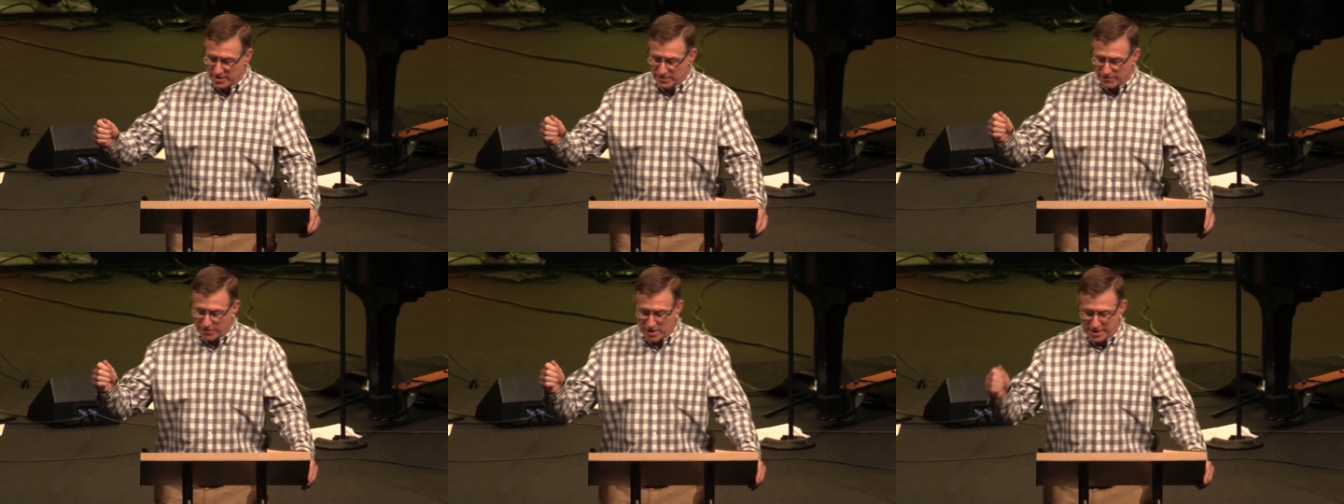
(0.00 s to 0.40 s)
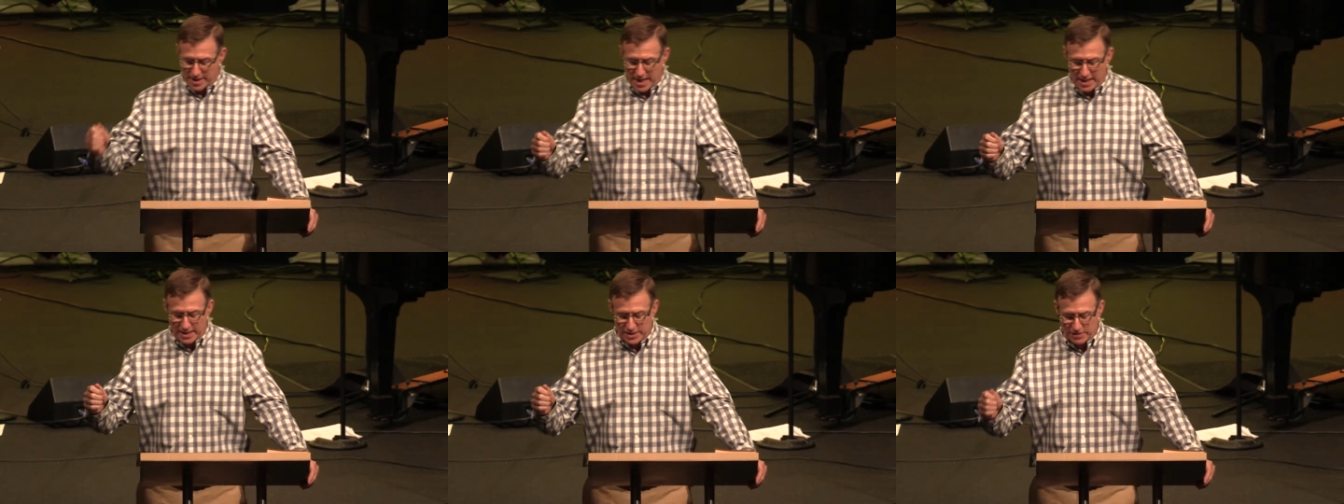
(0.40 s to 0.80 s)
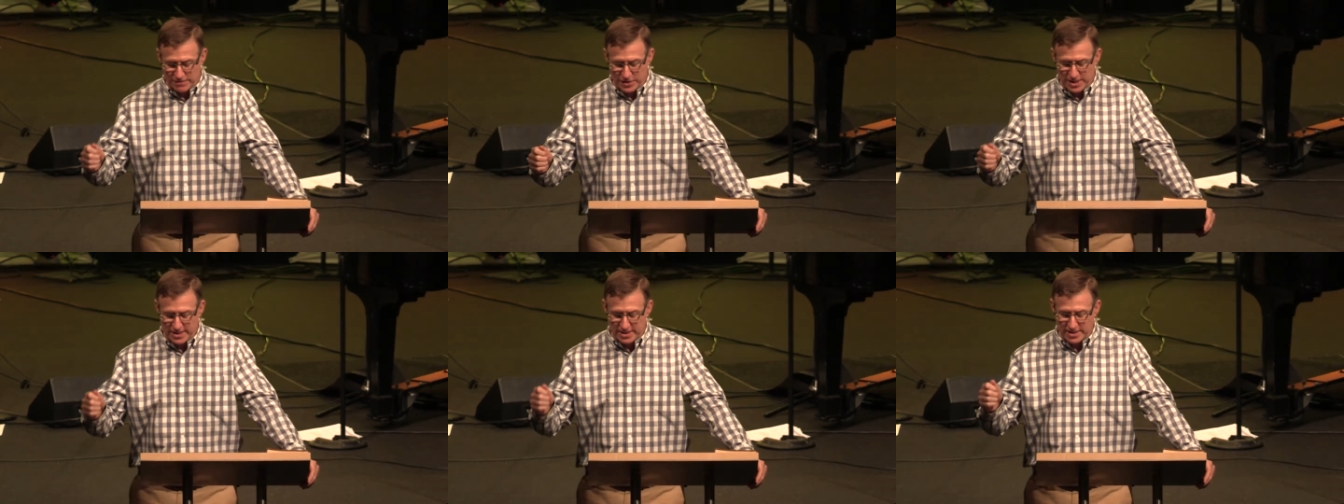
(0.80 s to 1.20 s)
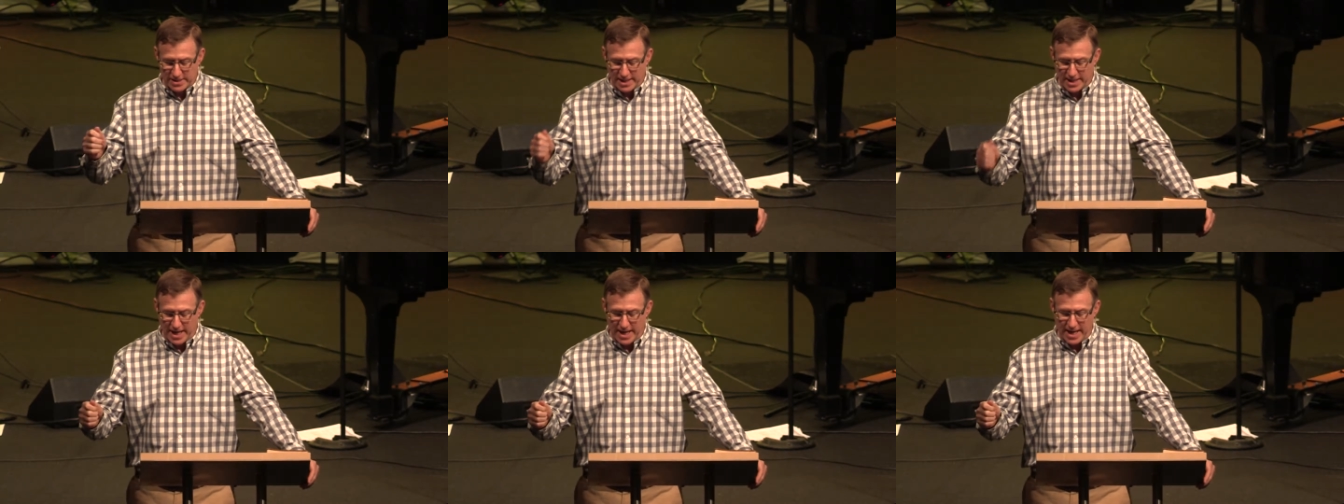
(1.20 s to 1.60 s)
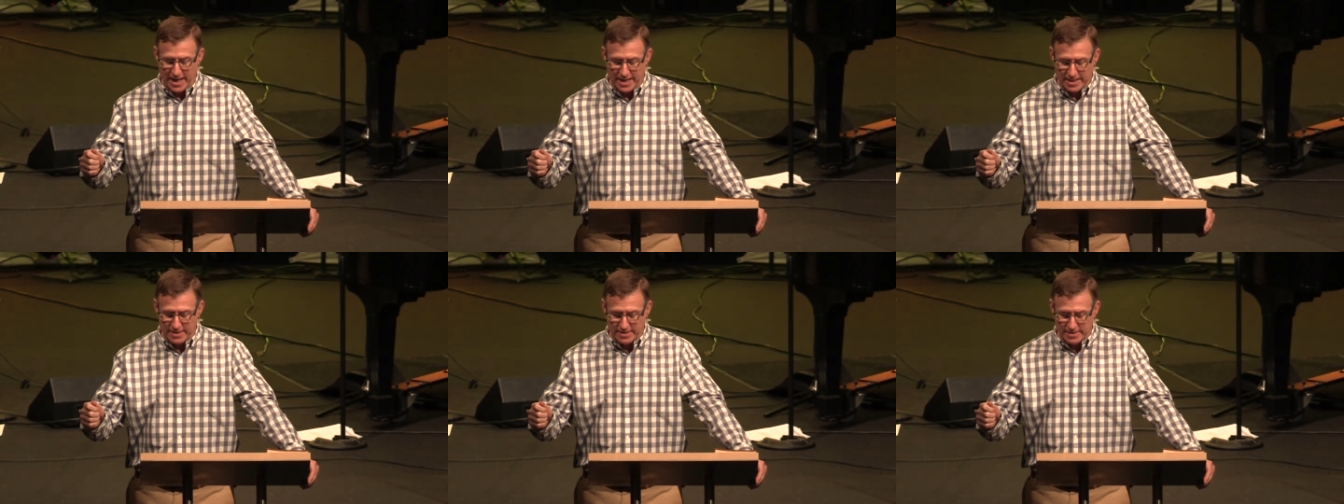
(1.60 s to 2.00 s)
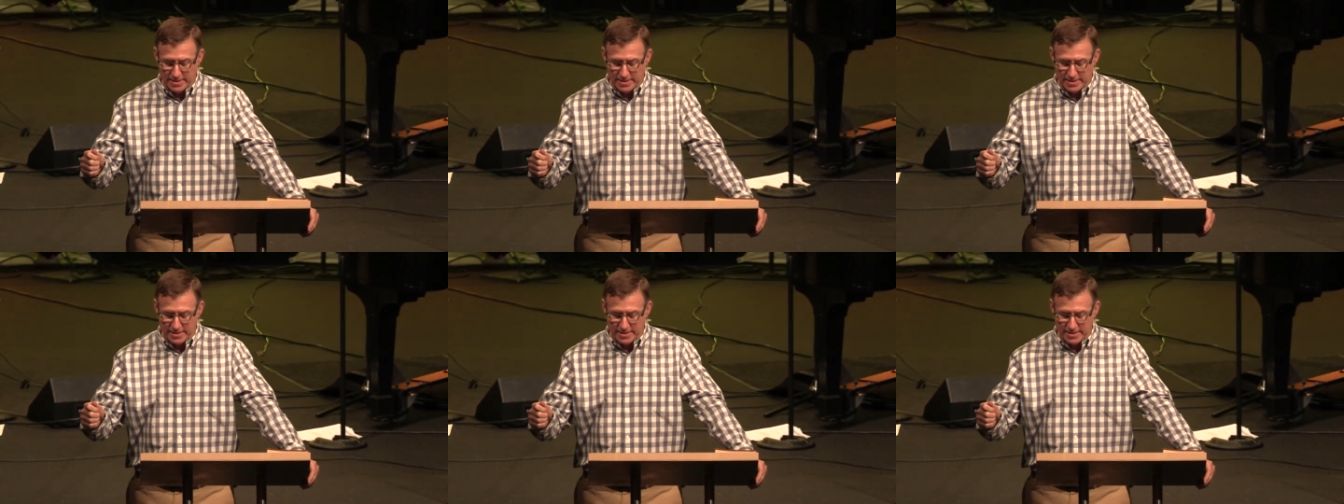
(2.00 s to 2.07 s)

for our knowledge of Jesus today,